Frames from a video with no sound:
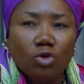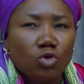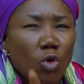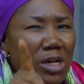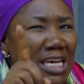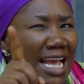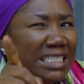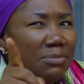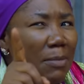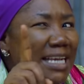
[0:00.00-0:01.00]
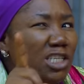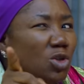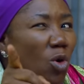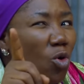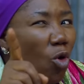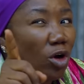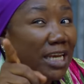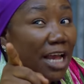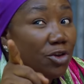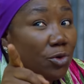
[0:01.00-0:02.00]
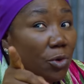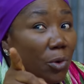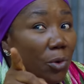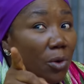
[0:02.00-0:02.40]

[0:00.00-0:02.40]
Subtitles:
don't let my son corner you.